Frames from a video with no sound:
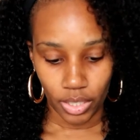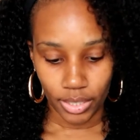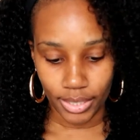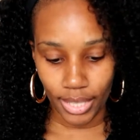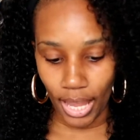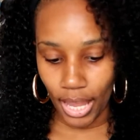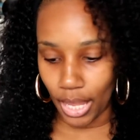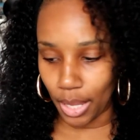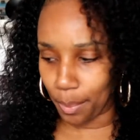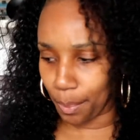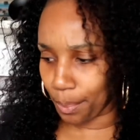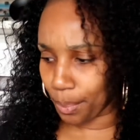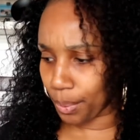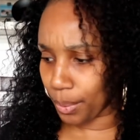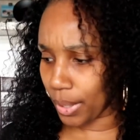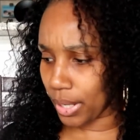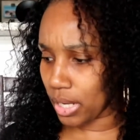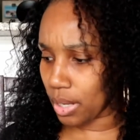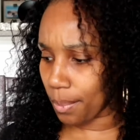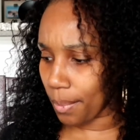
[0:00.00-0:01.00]
They
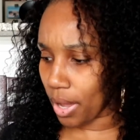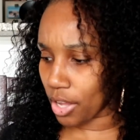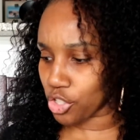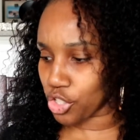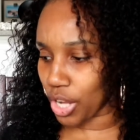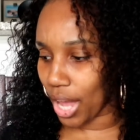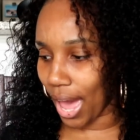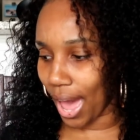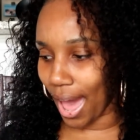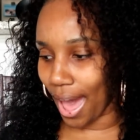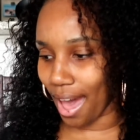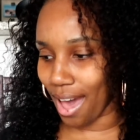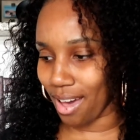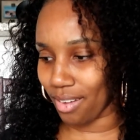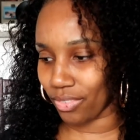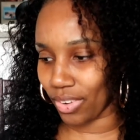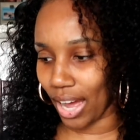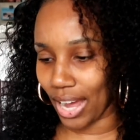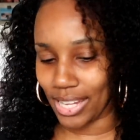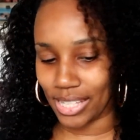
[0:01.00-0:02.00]
pretty much
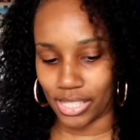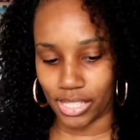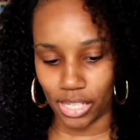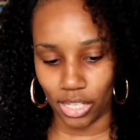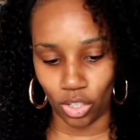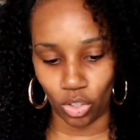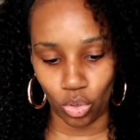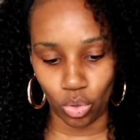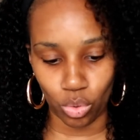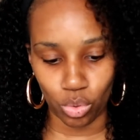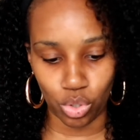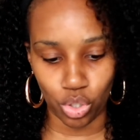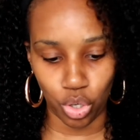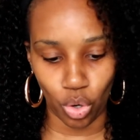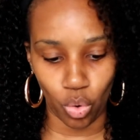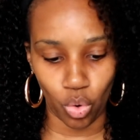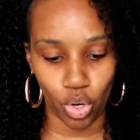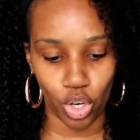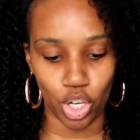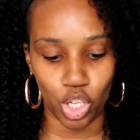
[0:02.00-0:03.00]
have identical
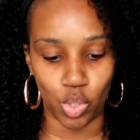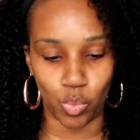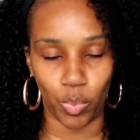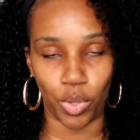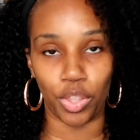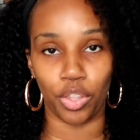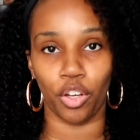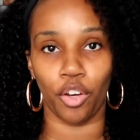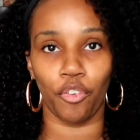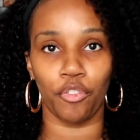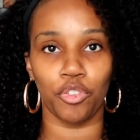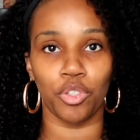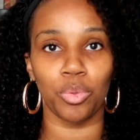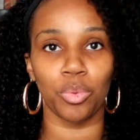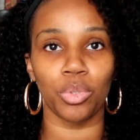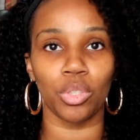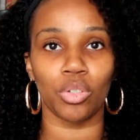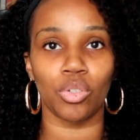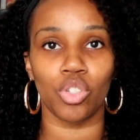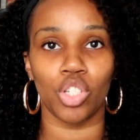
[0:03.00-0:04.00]
chores with a
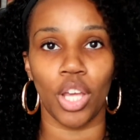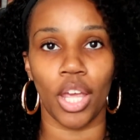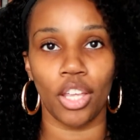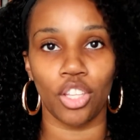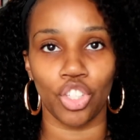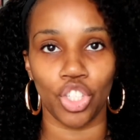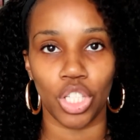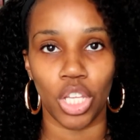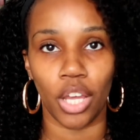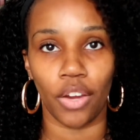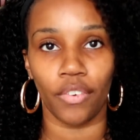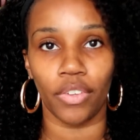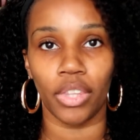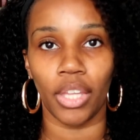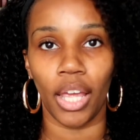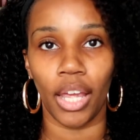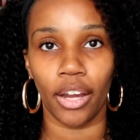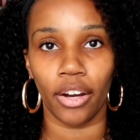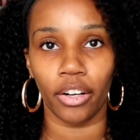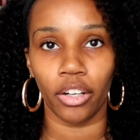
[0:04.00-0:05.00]
few little changes here
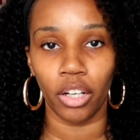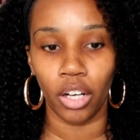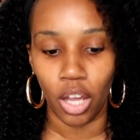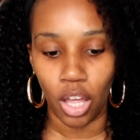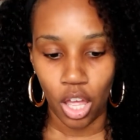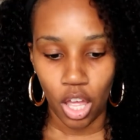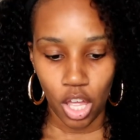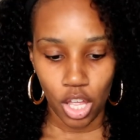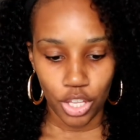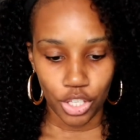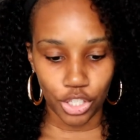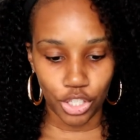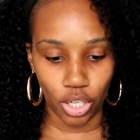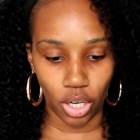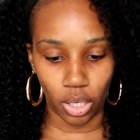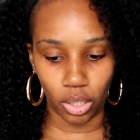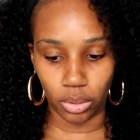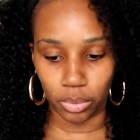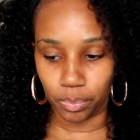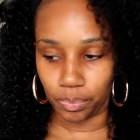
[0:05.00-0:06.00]
and there.
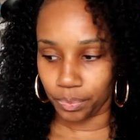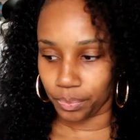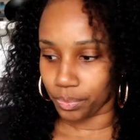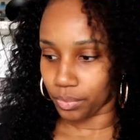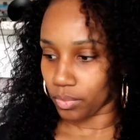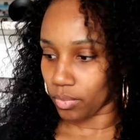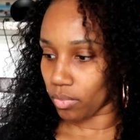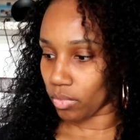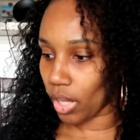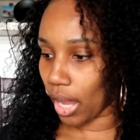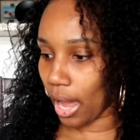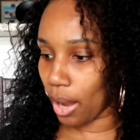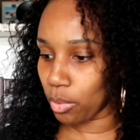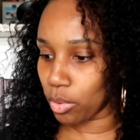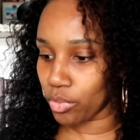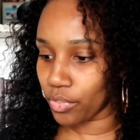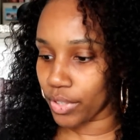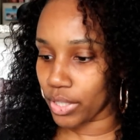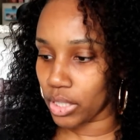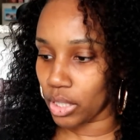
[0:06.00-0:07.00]
So I
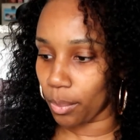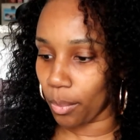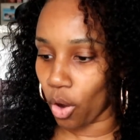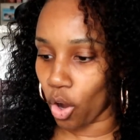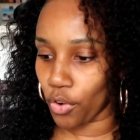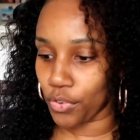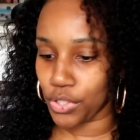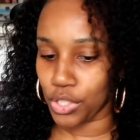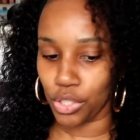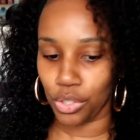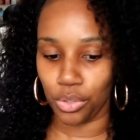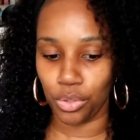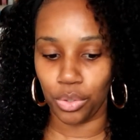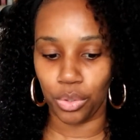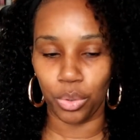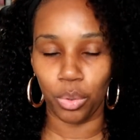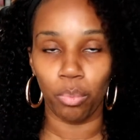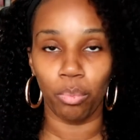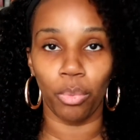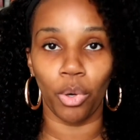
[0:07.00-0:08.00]
will read them off to
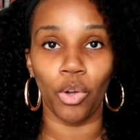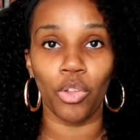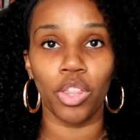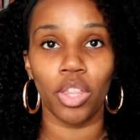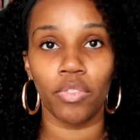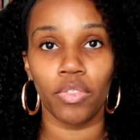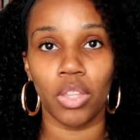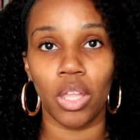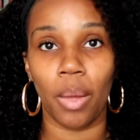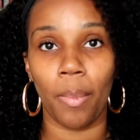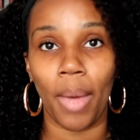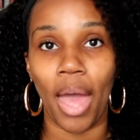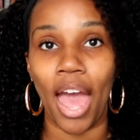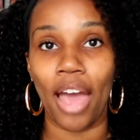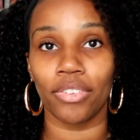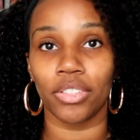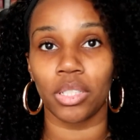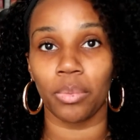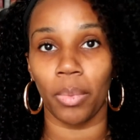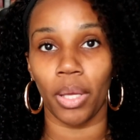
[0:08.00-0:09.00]
you. Both of them
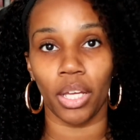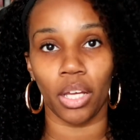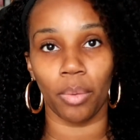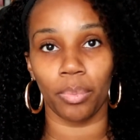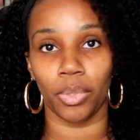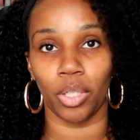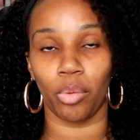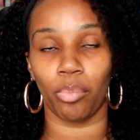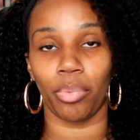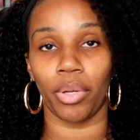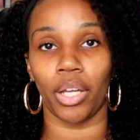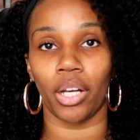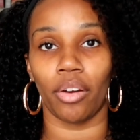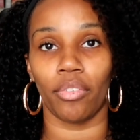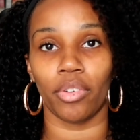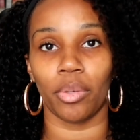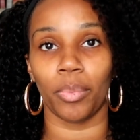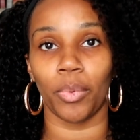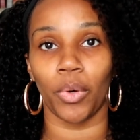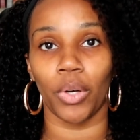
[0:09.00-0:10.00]
have to make up their bed
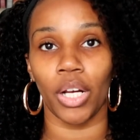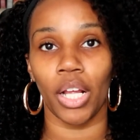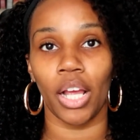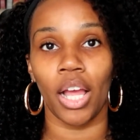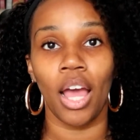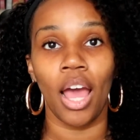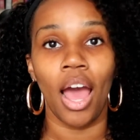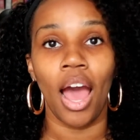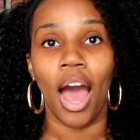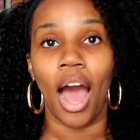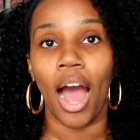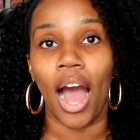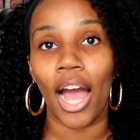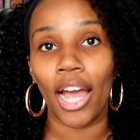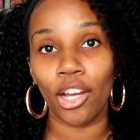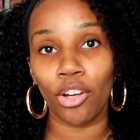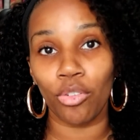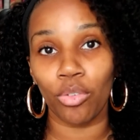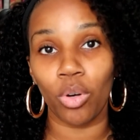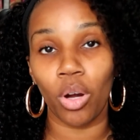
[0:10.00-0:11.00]
every morning.
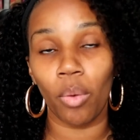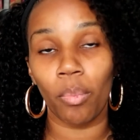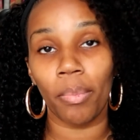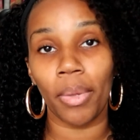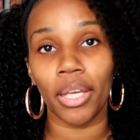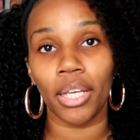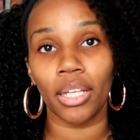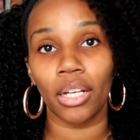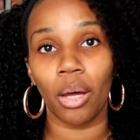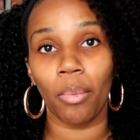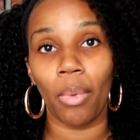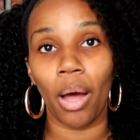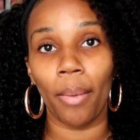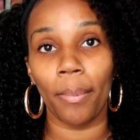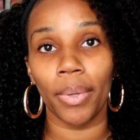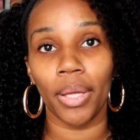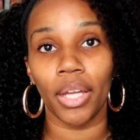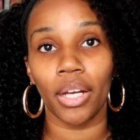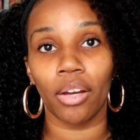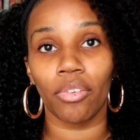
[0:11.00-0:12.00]
I grew up making up
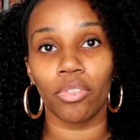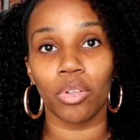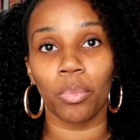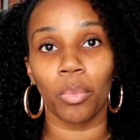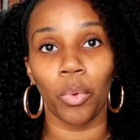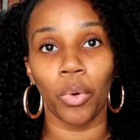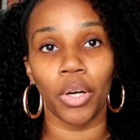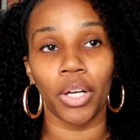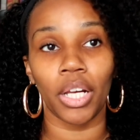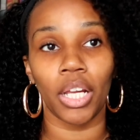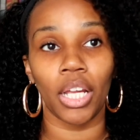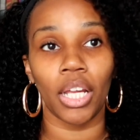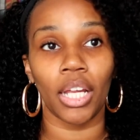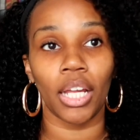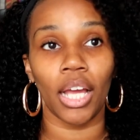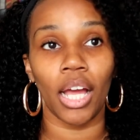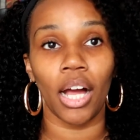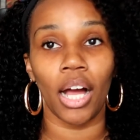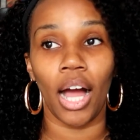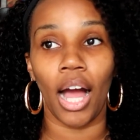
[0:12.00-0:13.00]
my bed every
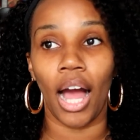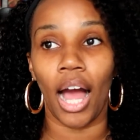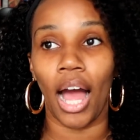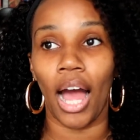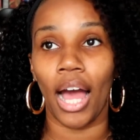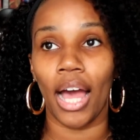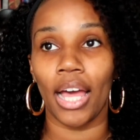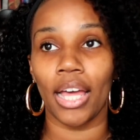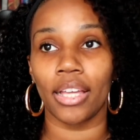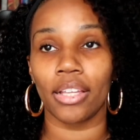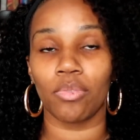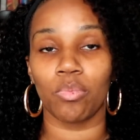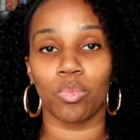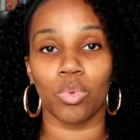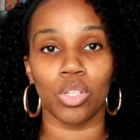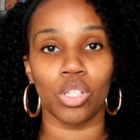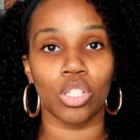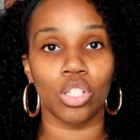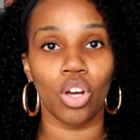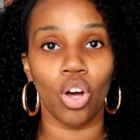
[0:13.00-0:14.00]
morning. I
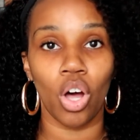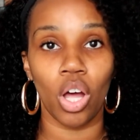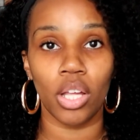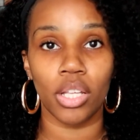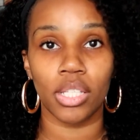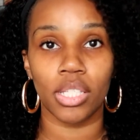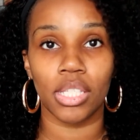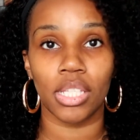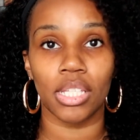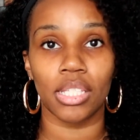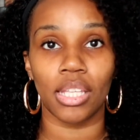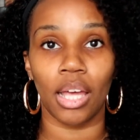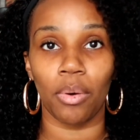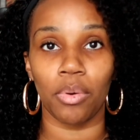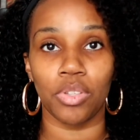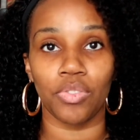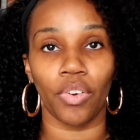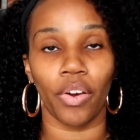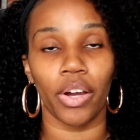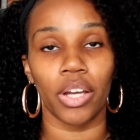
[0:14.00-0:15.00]
was taught since I
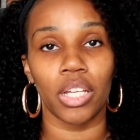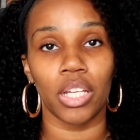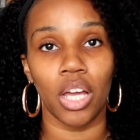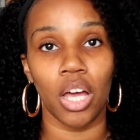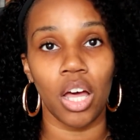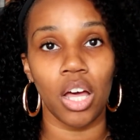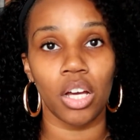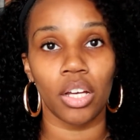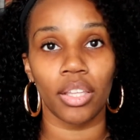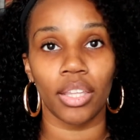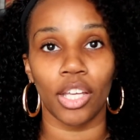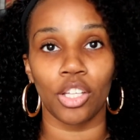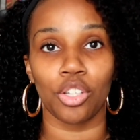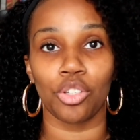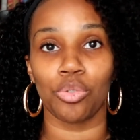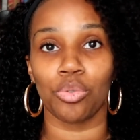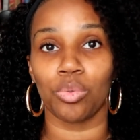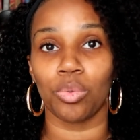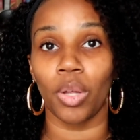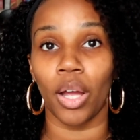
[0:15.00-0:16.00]
was very young
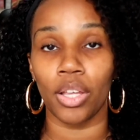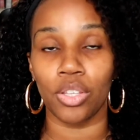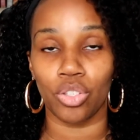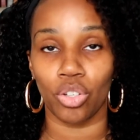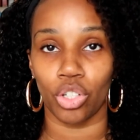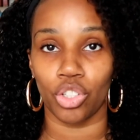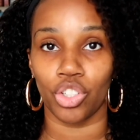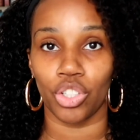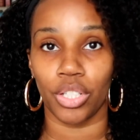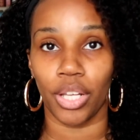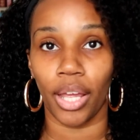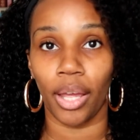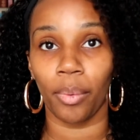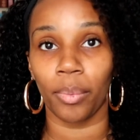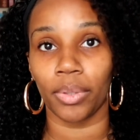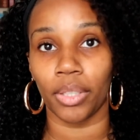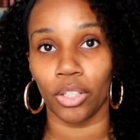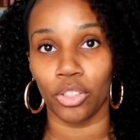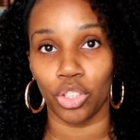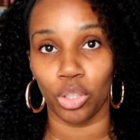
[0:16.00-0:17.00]
that you do not start your day
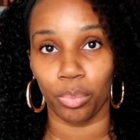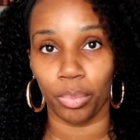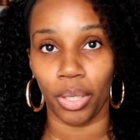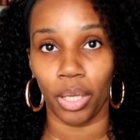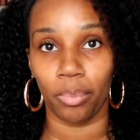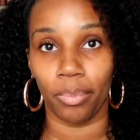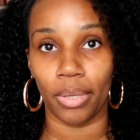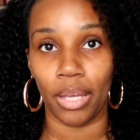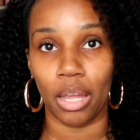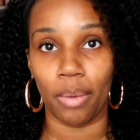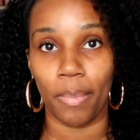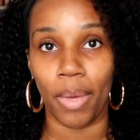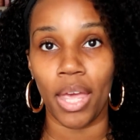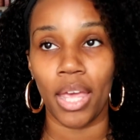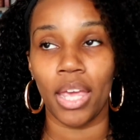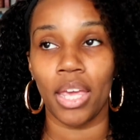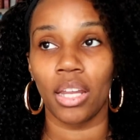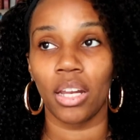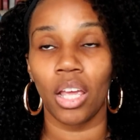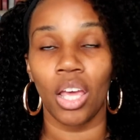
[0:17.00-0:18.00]
without your bed being
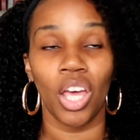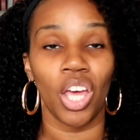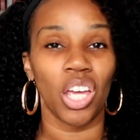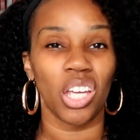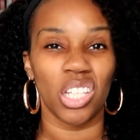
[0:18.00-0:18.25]
made.